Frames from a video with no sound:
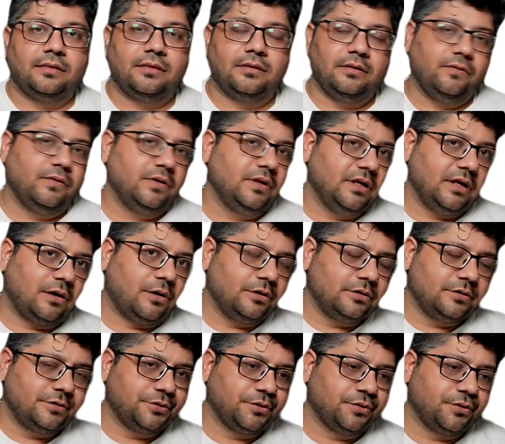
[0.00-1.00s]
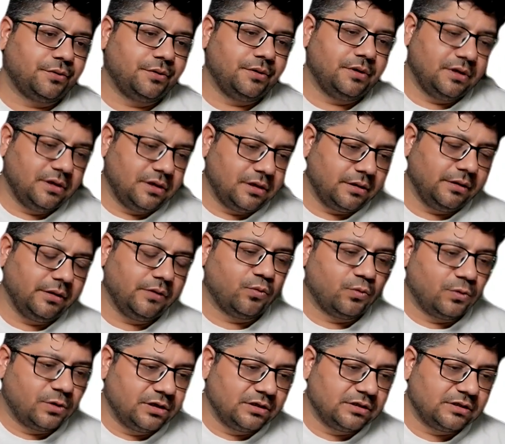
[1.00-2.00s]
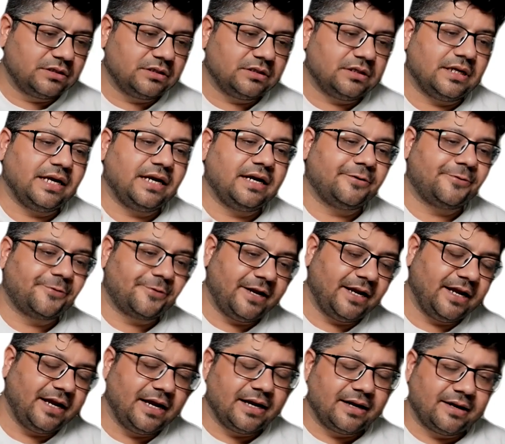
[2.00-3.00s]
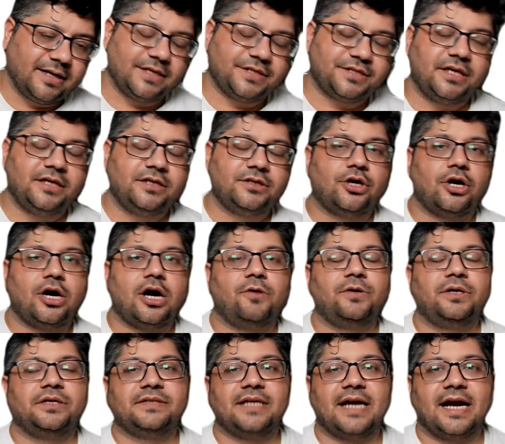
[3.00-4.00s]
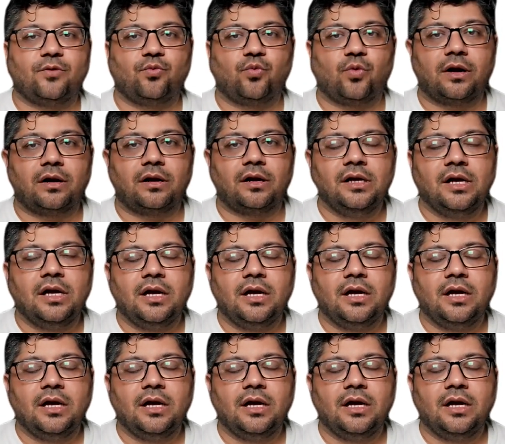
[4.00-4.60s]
You will also learn the words like training and testing. So how does that work?